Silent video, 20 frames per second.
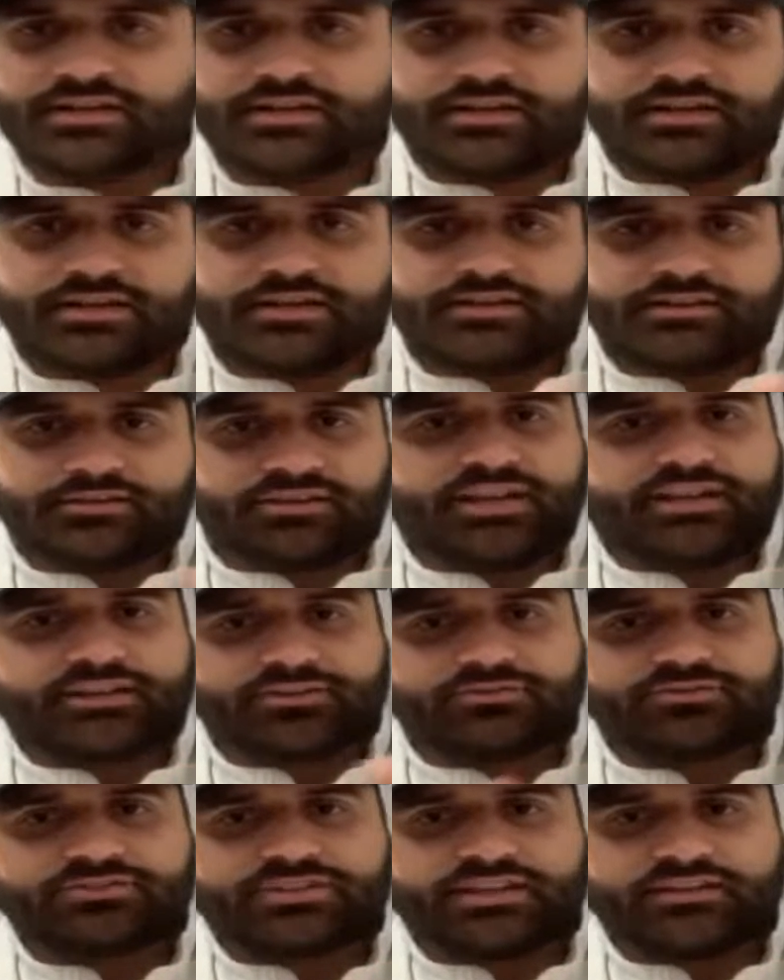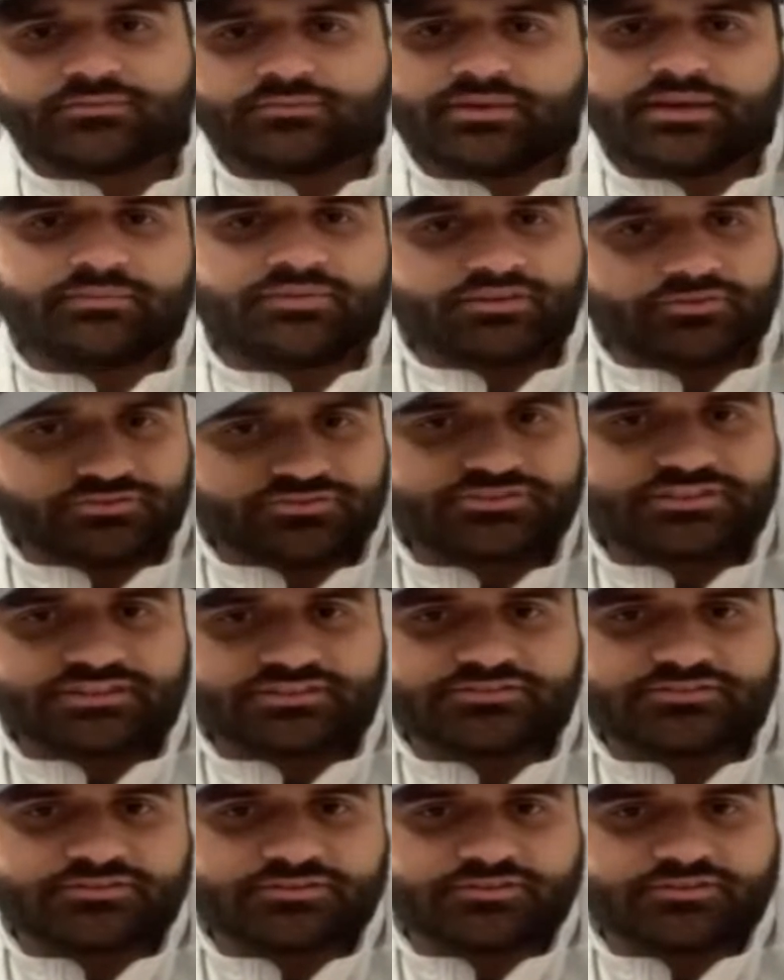like you said, maybe your
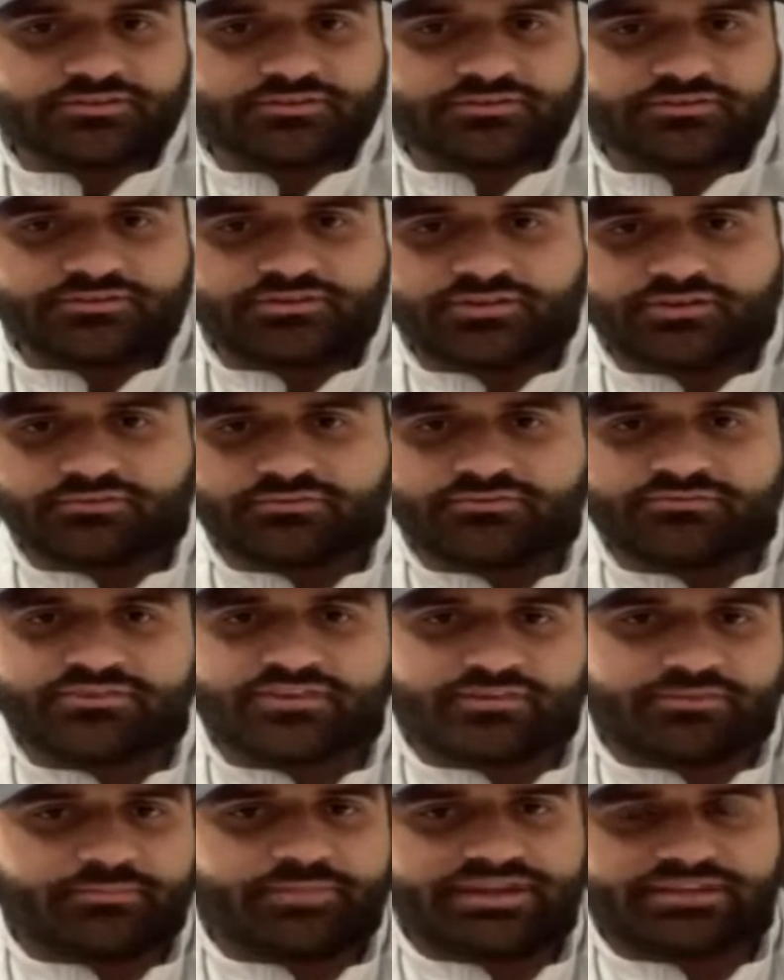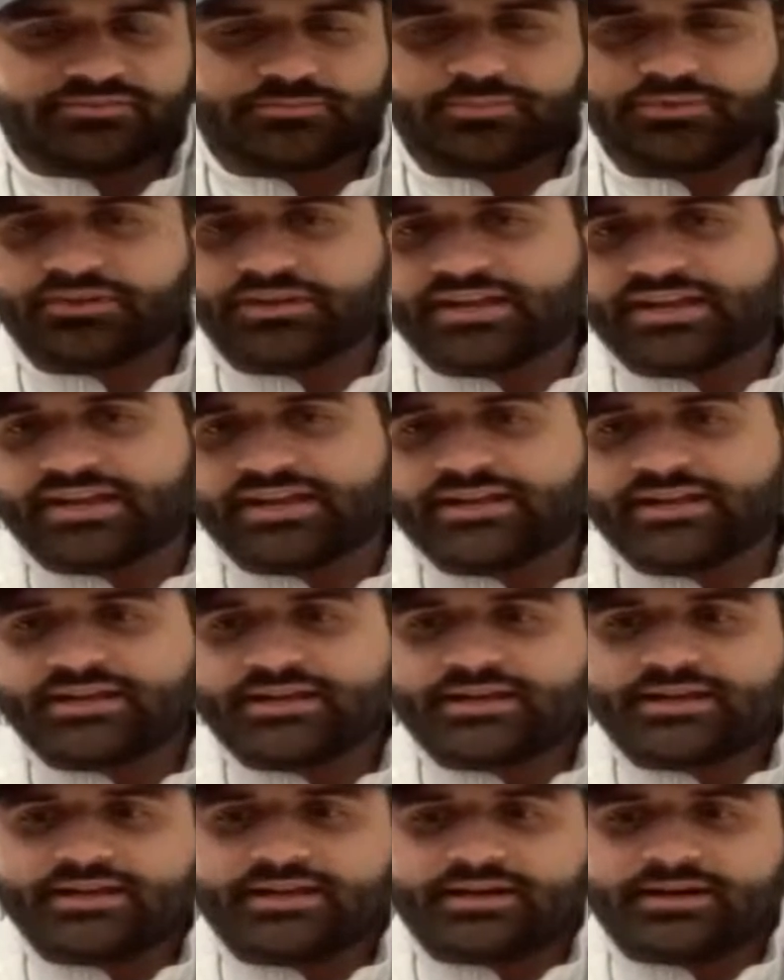sixth or fifth best play,
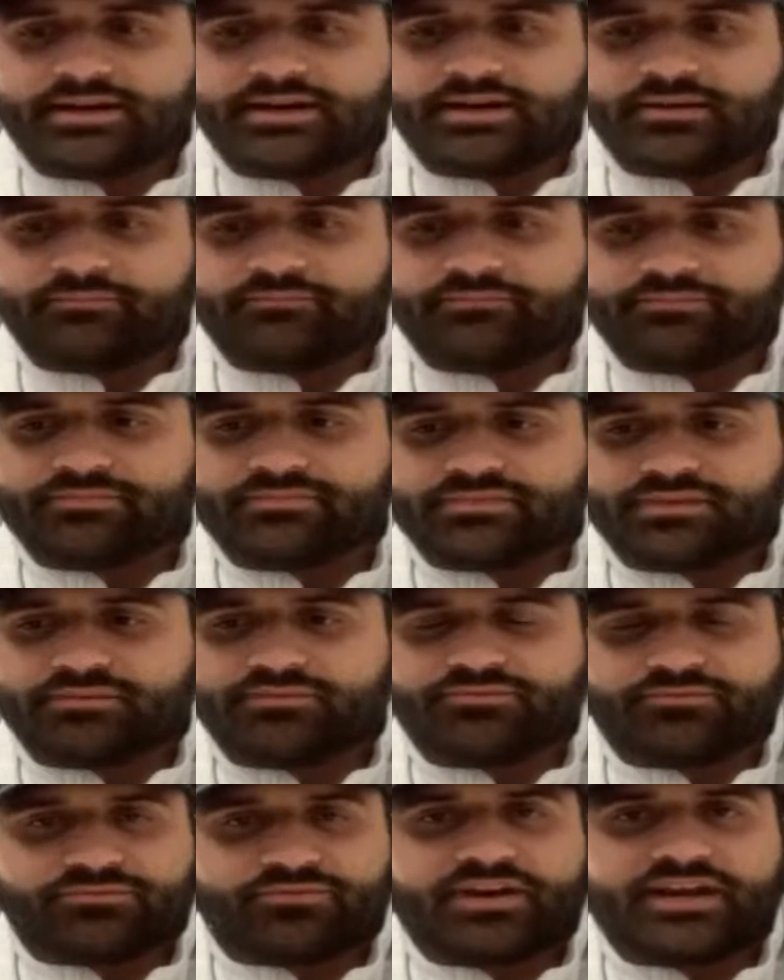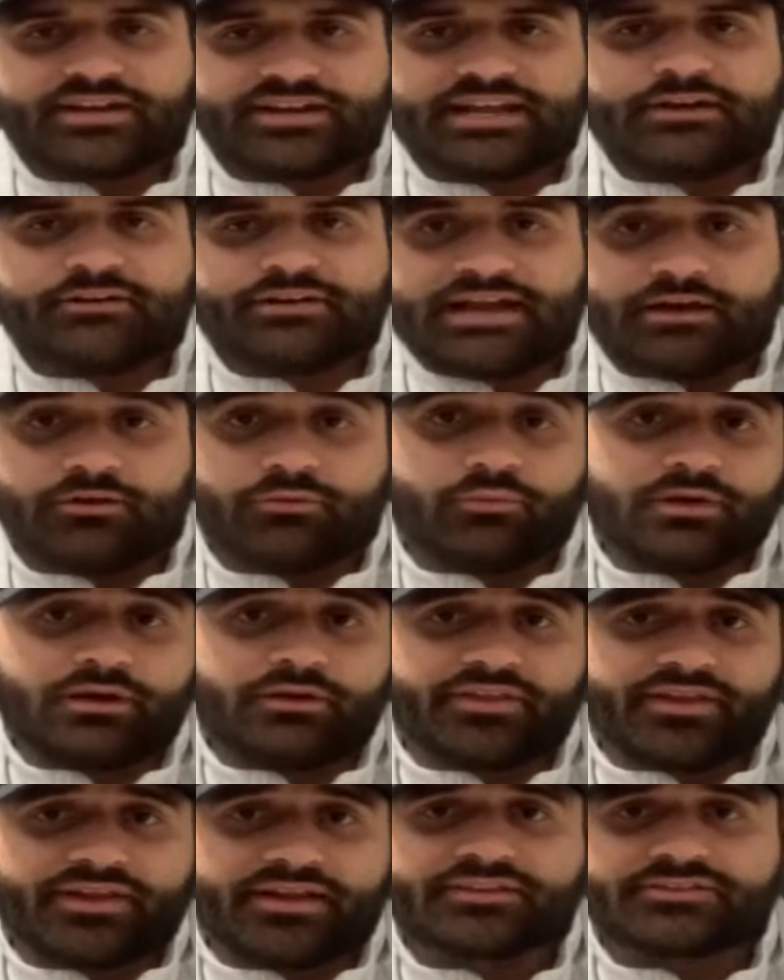to find out how well
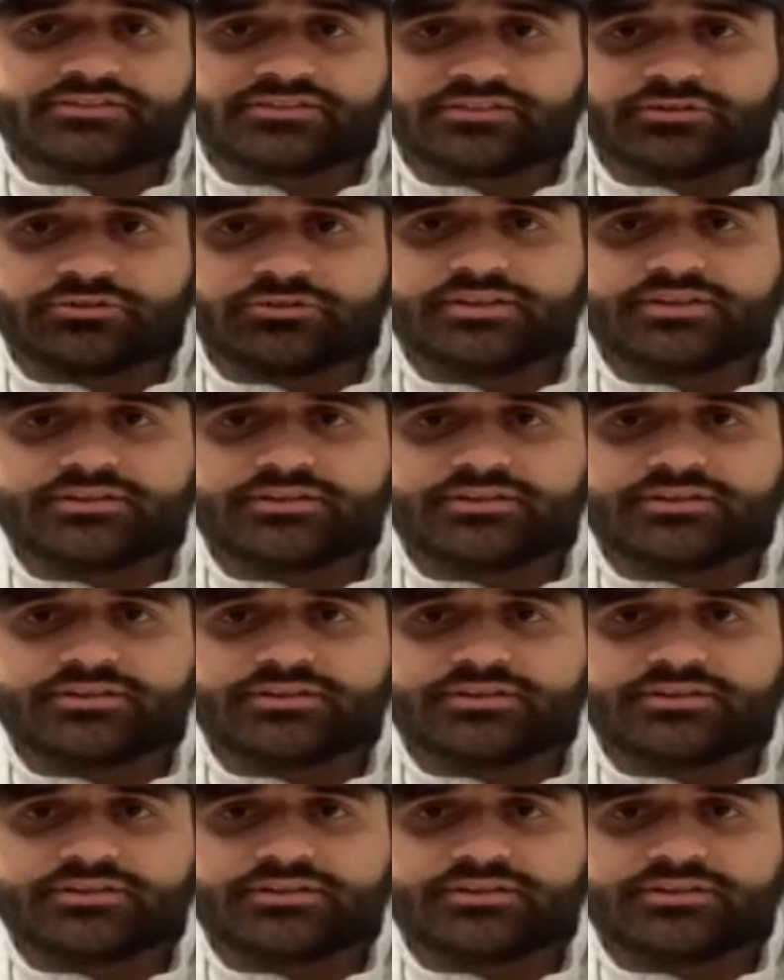they execute it.